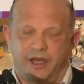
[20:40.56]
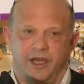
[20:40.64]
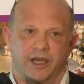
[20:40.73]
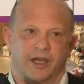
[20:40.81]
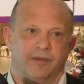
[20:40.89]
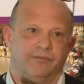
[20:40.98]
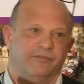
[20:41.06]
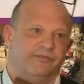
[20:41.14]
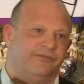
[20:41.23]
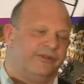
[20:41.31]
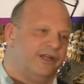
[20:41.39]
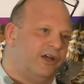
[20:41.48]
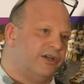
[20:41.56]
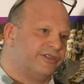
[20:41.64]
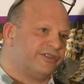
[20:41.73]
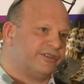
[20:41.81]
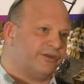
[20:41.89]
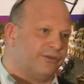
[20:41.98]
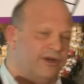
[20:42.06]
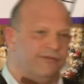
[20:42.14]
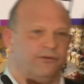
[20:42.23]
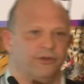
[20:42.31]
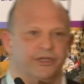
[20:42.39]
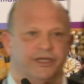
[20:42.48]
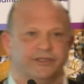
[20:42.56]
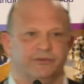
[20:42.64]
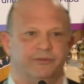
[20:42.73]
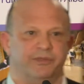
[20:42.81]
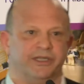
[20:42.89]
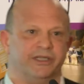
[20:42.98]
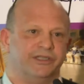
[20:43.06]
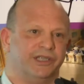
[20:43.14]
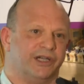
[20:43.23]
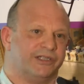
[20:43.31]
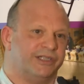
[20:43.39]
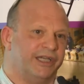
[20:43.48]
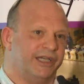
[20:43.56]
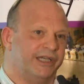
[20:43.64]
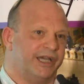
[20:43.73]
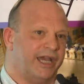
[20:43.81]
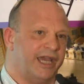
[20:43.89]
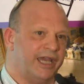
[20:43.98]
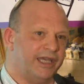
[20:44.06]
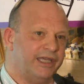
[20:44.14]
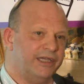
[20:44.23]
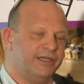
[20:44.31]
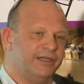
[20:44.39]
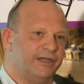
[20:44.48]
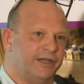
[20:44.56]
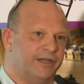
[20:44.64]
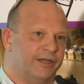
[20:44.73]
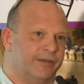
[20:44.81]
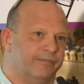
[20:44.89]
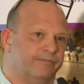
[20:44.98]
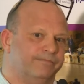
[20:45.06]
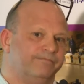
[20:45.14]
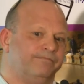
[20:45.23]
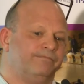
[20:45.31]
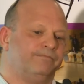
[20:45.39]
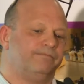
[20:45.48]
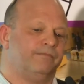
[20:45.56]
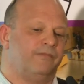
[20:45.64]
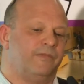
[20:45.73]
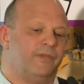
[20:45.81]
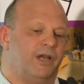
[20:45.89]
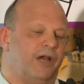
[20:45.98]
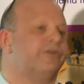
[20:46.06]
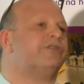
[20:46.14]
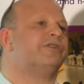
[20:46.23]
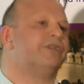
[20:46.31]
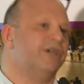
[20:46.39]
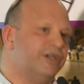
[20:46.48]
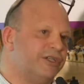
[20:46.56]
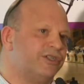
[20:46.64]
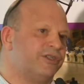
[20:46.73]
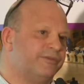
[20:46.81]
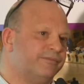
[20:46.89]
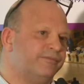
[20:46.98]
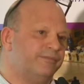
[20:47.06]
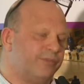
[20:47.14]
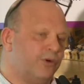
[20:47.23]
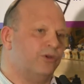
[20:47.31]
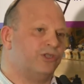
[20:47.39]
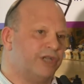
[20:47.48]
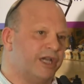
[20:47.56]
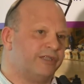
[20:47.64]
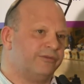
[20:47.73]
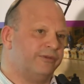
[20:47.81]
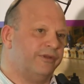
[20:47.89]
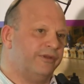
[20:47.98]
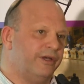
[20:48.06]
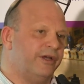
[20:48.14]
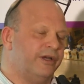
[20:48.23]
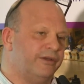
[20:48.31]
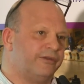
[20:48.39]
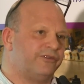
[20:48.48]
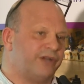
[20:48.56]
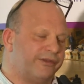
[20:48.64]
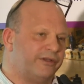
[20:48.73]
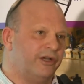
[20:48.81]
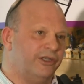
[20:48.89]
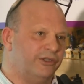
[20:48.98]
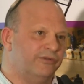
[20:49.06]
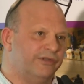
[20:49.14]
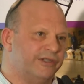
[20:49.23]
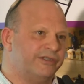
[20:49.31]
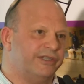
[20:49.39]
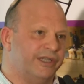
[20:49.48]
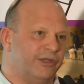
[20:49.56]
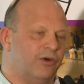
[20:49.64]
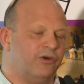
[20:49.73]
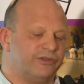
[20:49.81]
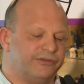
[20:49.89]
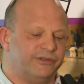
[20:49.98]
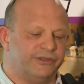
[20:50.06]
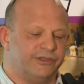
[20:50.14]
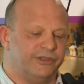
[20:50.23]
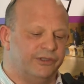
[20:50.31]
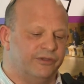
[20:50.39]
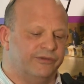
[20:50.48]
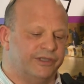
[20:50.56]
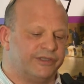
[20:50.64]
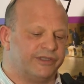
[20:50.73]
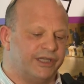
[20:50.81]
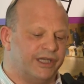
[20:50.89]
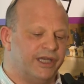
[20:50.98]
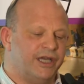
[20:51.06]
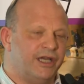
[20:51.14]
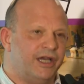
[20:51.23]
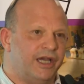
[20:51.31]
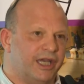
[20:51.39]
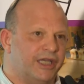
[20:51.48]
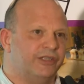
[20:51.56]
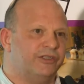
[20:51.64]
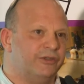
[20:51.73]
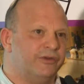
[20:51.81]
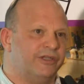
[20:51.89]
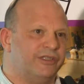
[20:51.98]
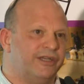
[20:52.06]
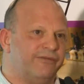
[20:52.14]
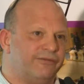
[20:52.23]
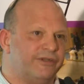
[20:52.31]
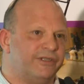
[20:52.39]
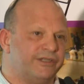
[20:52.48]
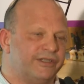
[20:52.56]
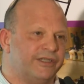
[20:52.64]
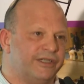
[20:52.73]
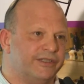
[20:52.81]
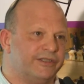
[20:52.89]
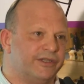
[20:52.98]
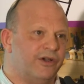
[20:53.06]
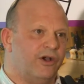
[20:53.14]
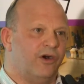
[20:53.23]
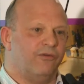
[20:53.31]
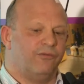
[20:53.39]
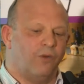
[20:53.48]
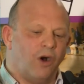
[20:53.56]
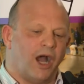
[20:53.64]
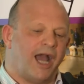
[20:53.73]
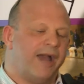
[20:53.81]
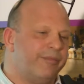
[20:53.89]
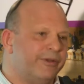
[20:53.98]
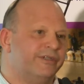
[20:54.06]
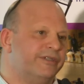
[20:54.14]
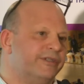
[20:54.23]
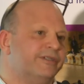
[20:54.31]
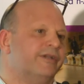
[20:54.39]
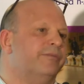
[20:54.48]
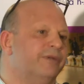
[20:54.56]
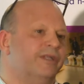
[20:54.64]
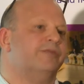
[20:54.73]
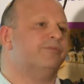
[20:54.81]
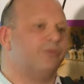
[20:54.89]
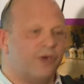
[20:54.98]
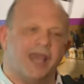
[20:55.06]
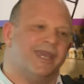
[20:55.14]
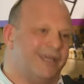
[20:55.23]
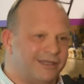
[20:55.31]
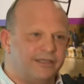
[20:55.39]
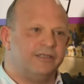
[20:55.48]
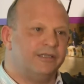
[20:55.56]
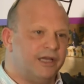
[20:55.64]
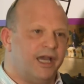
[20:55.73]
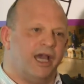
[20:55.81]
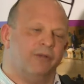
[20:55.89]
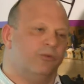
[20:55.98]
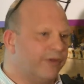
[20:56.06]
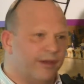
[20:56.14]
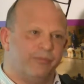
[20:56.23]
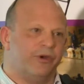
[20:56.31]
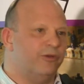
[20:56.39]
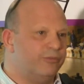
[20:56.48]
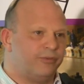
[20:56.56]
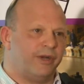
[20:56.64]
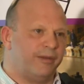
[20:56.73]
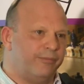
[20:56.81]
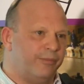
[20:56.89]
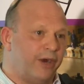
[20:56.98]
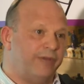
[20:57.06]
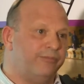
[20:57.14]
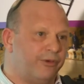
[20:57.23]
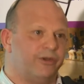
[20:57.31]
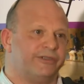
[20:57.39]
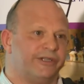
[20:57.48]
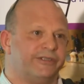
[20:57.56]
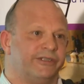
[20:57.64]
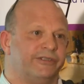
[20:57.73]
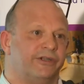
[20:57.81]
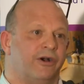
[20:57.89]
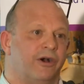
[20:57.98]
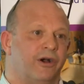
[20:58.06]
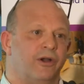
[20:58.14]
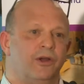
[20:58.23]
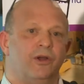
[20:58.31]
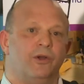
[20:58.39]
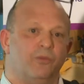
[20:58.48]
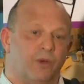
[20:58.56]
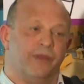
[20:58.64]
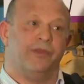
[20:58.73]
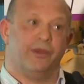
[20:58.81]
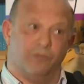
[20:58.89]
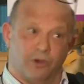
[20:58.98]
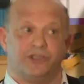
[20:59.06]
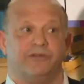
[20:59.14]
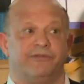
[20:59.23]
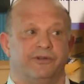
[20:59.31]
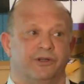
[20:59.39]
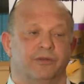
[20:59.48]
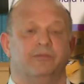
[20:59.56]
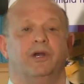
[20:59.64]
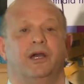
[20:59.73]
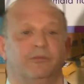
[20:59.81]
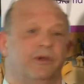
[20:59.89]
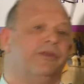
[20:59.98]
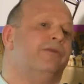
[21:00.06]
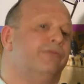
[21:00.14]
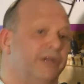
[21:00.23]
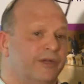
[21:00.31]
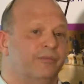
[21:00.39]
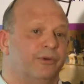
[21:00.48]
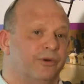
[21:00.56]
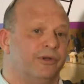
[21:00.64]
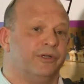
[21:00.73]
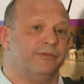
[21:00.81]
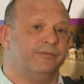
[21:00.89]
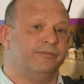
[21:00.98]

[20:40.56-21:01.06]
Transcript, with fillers: Um, for the last three or four years, we've been conducting a, um, a research project with uh, Strathclyde University and Oxford University into the differences of what happens in somebody's brain and what their brain, brain processes are when they watch a film and when they read a book.